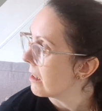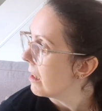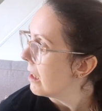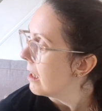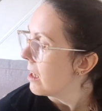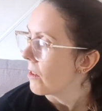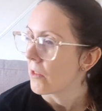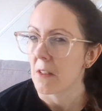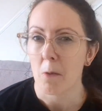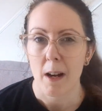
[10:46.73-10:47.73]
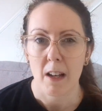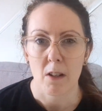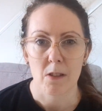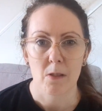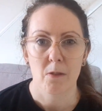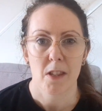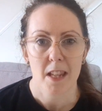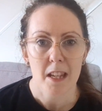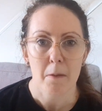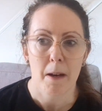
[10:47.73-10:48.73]
because there's quite a lot of stuff to
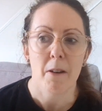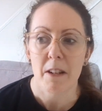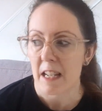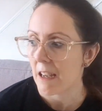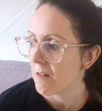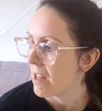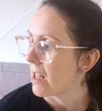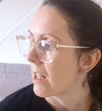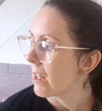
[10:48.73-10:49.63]
think about and get ready.